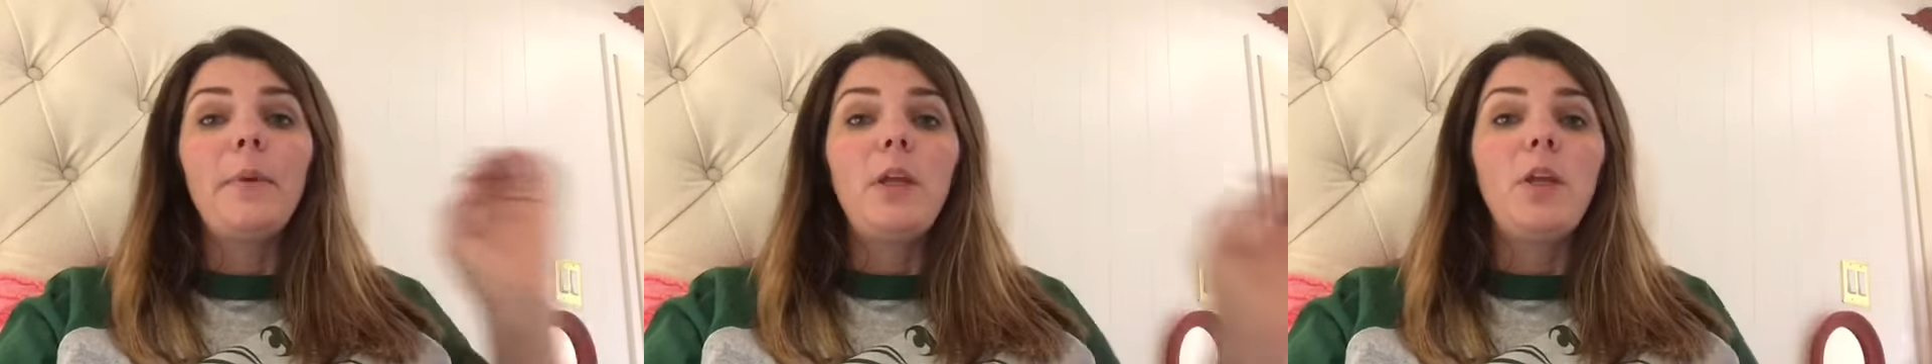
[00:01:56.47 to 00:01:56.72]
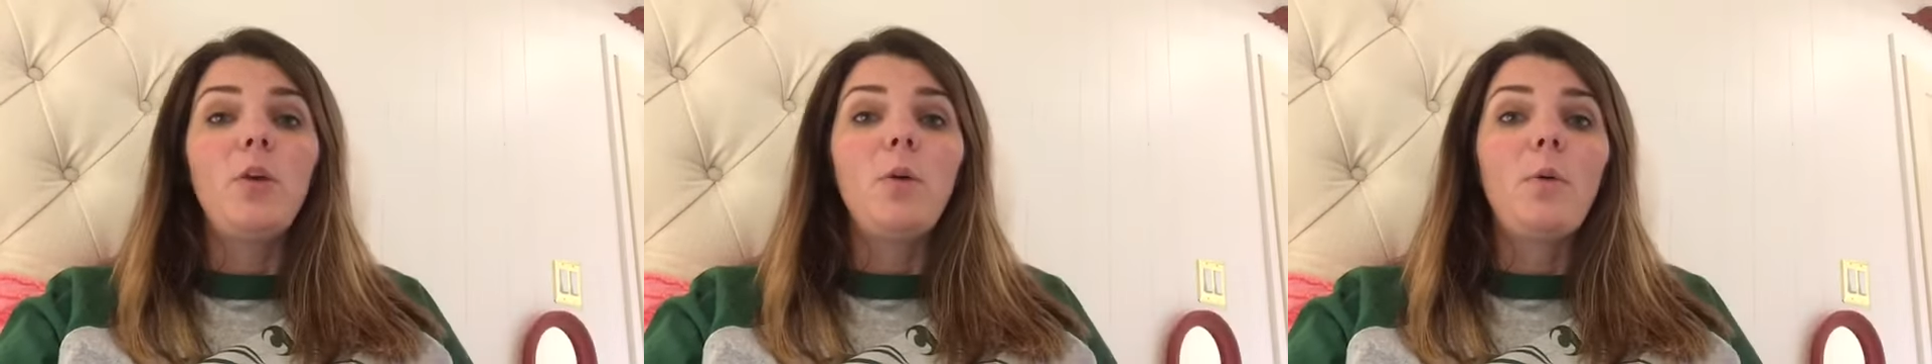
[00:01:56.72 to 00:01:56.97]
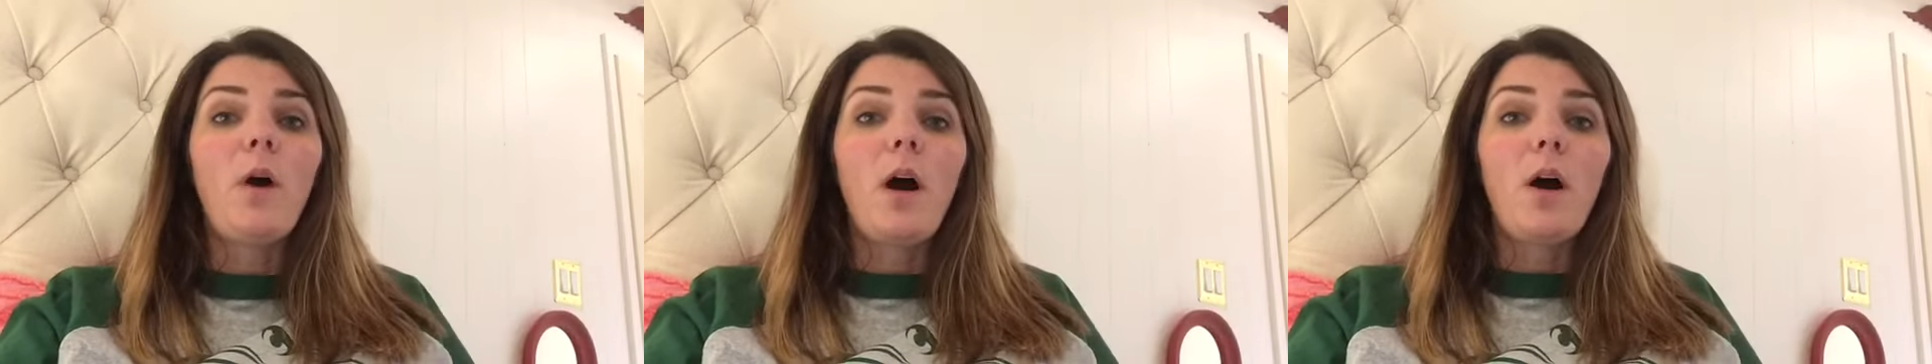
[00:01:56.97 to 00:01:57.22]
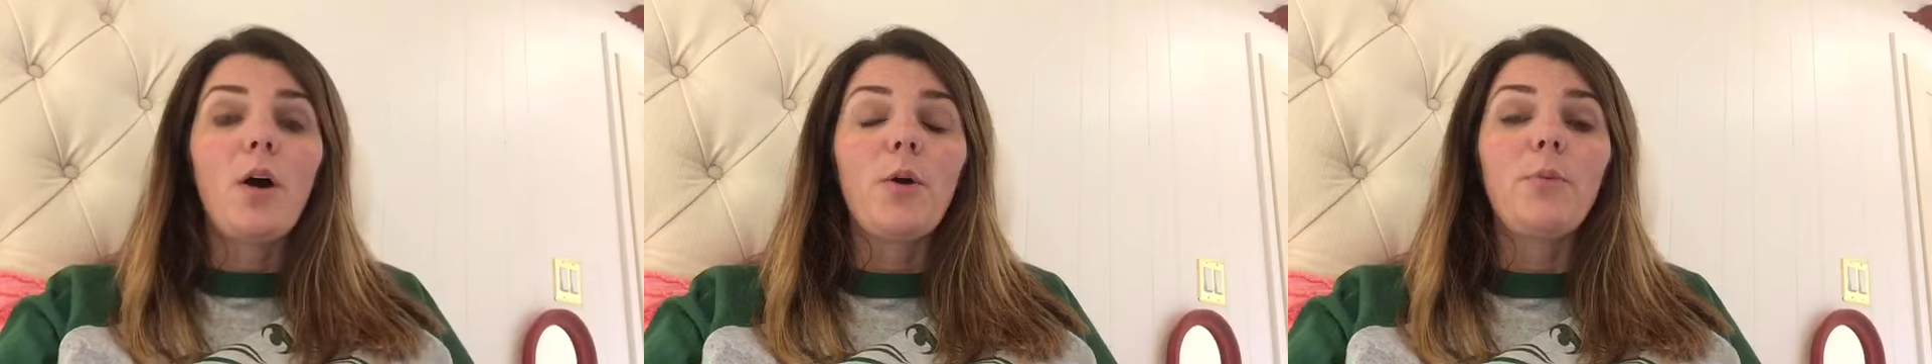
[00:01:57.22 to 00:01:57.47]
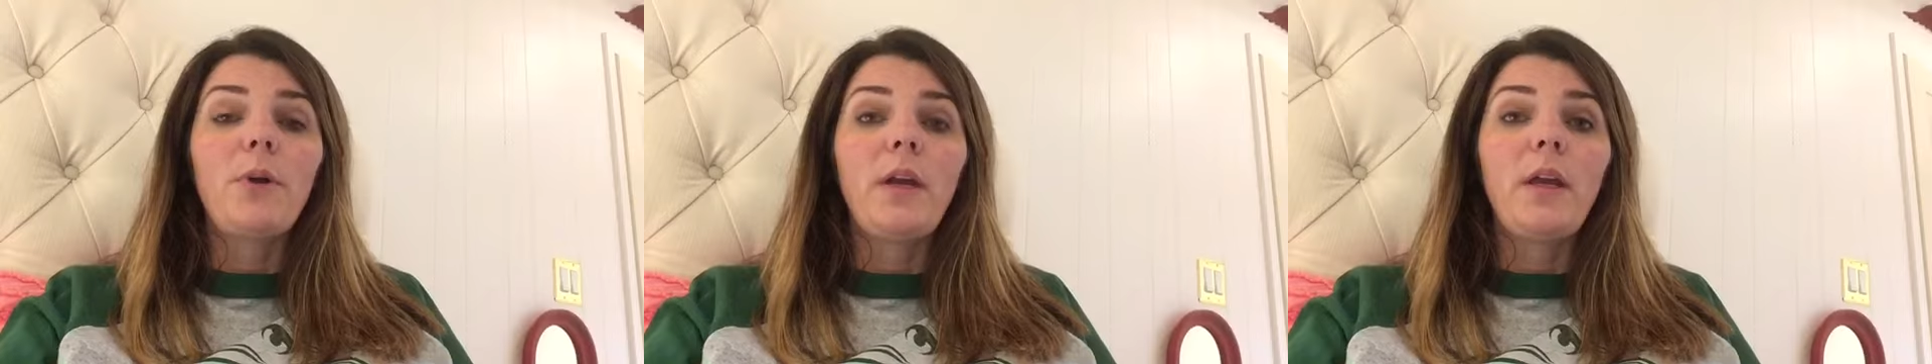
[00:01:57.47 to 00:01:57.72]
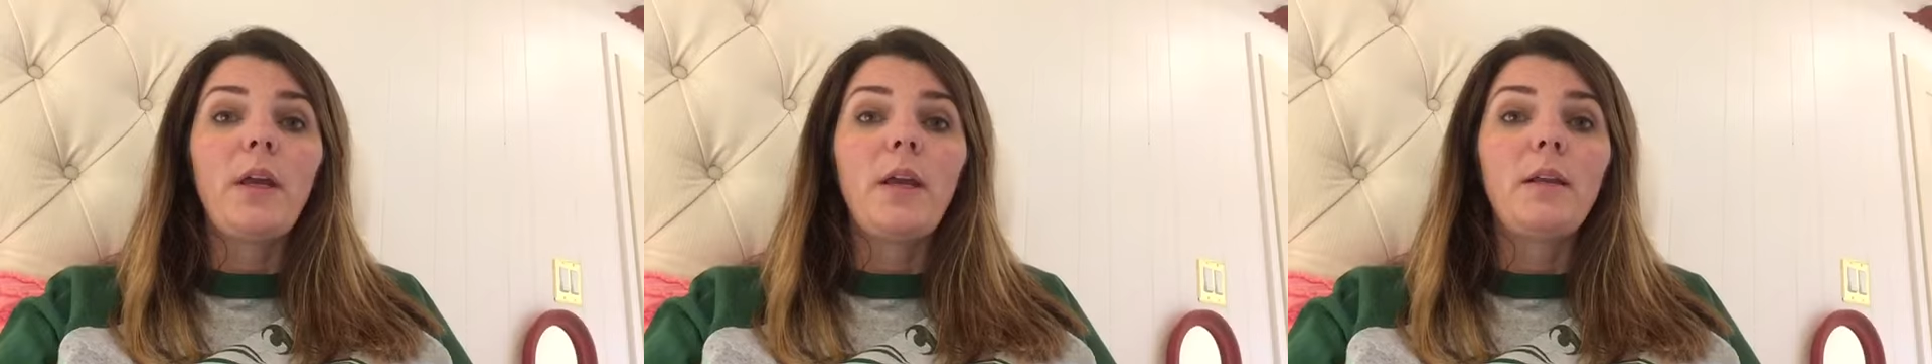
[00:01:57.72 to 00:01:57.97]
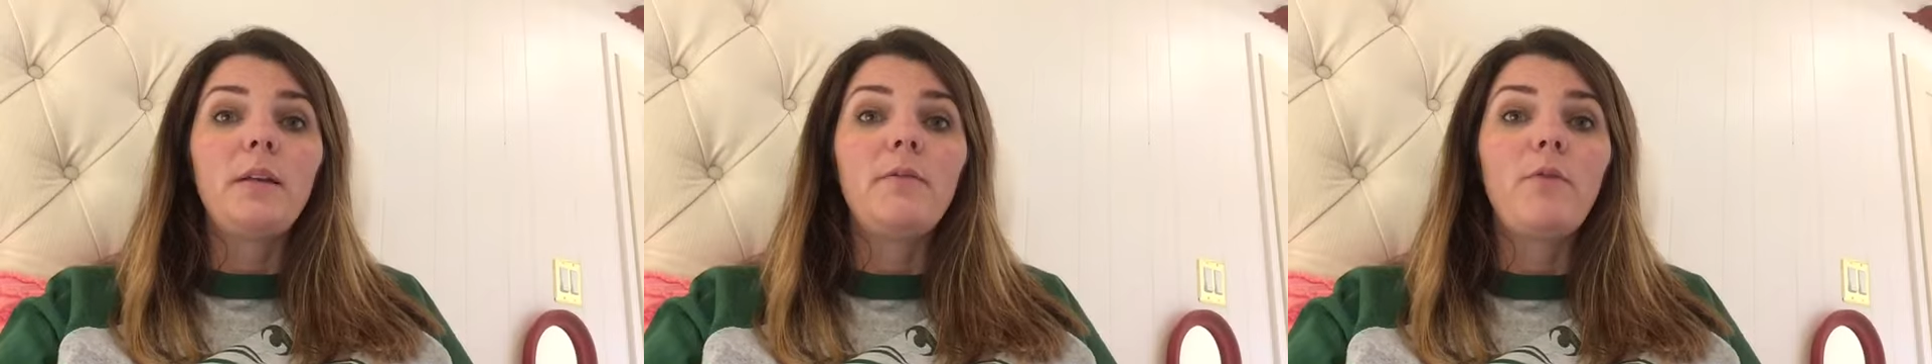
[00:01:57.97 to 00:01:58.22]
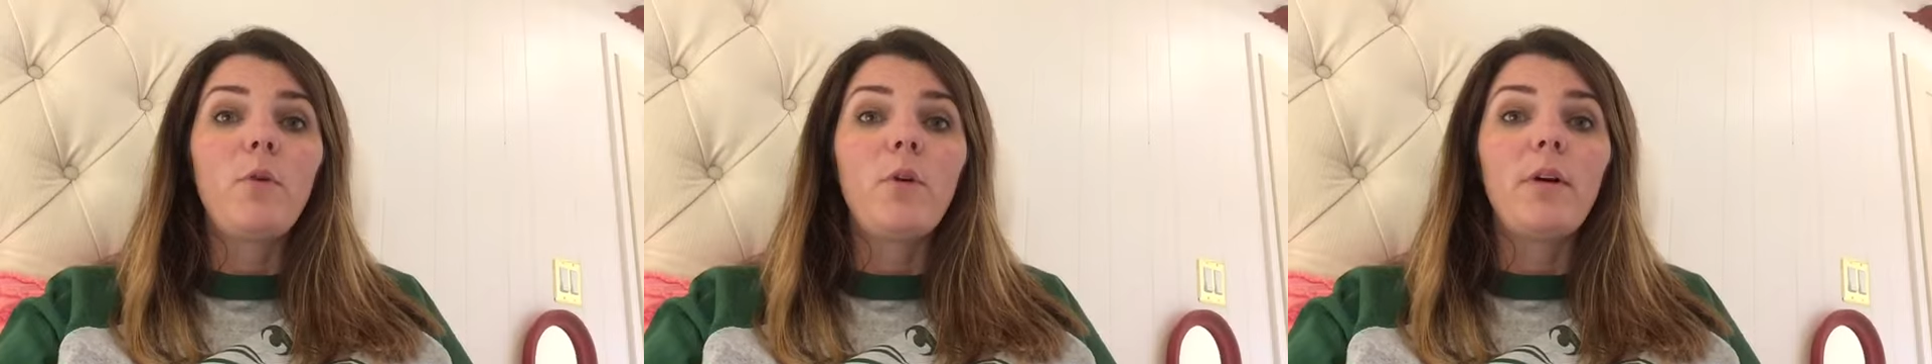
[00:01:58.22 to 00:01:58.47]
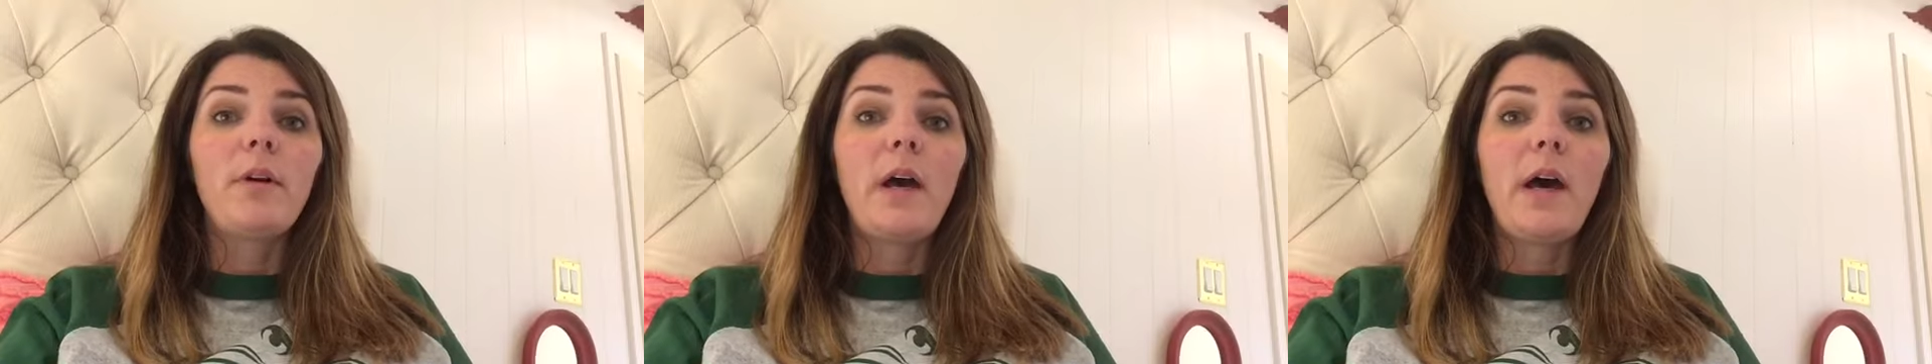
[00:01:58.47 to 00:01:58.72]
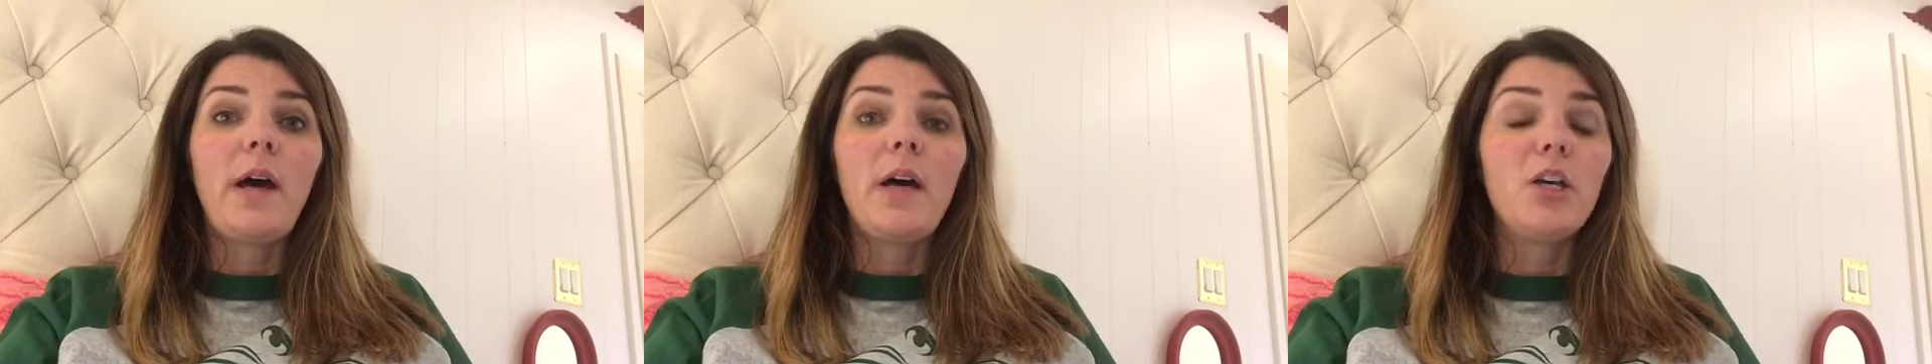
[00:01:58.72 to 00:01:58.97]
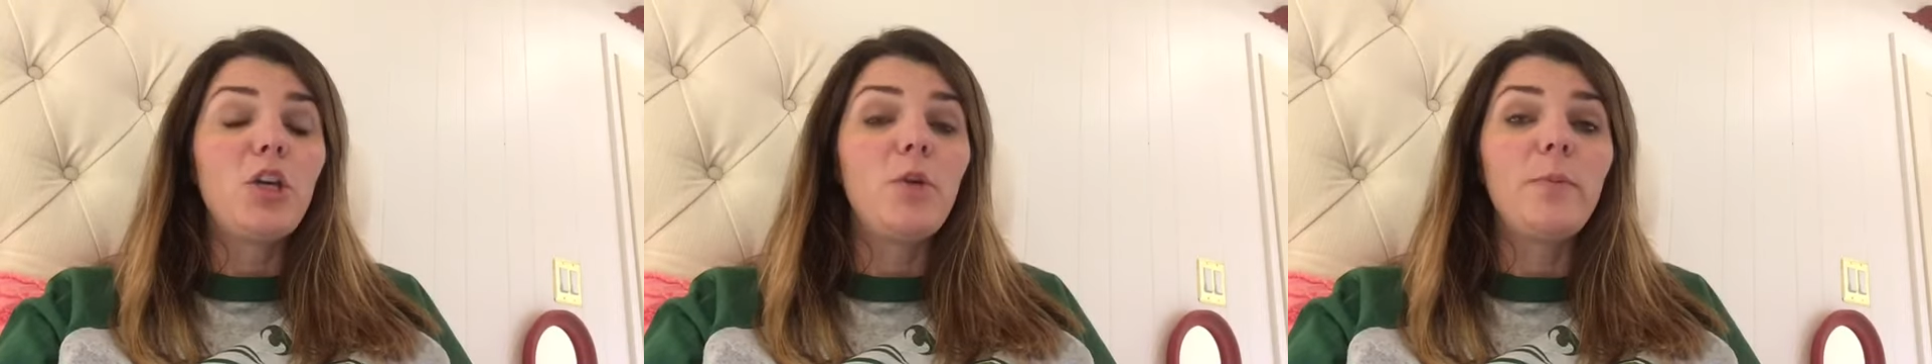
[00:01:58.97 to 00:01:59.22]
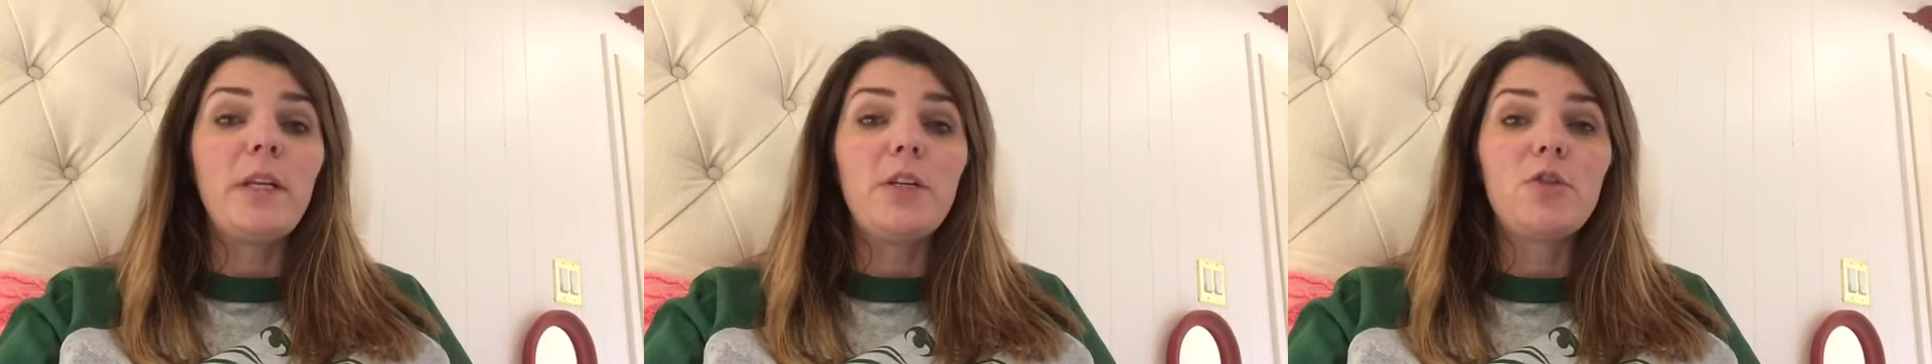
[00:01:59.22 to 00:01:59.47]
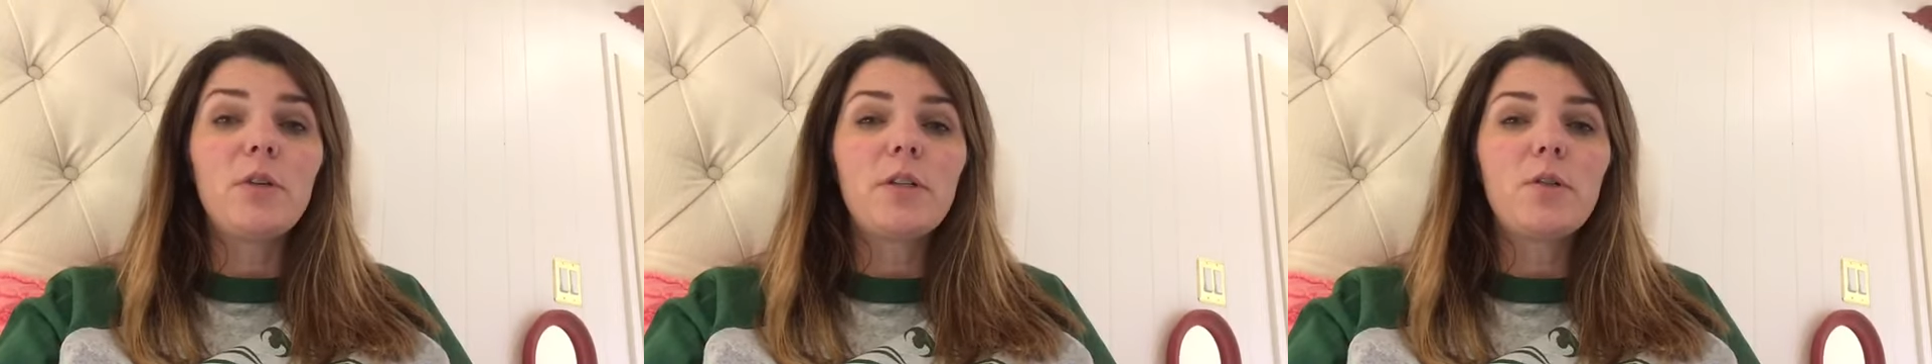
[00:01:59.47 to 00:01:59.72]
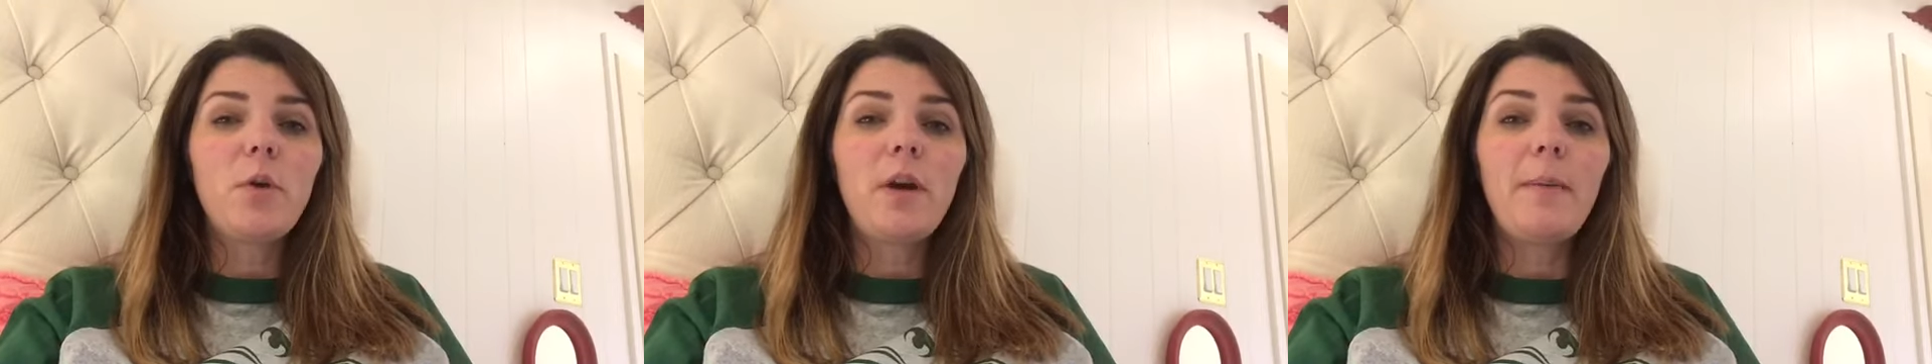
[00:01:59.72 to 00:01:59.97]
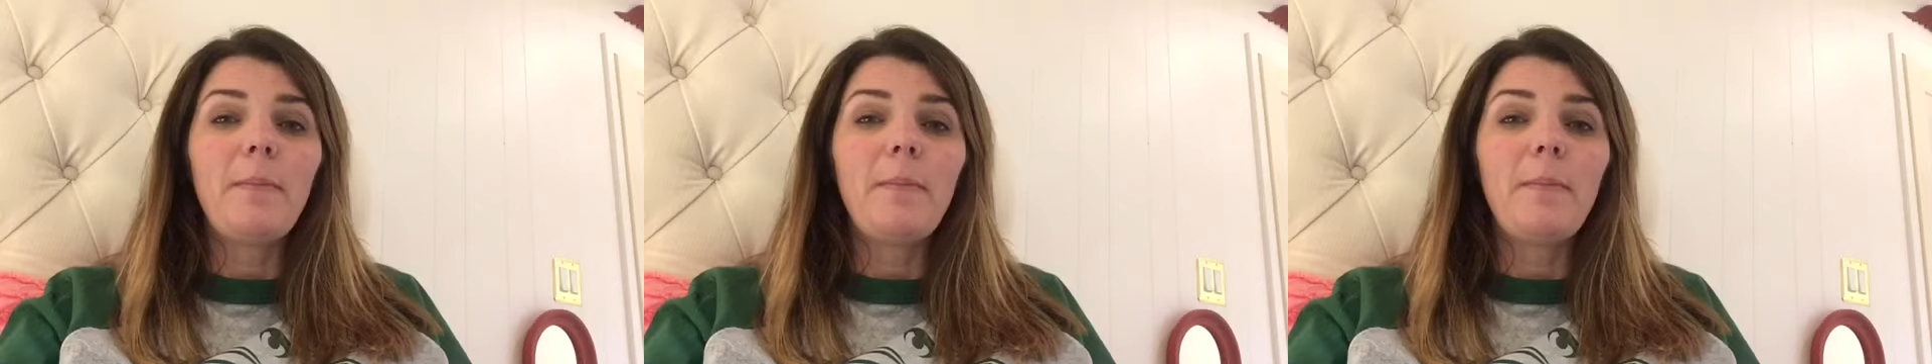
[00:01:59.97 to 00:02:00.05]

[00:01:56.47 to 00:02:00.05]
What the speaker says: You are bringing forward a human interest story.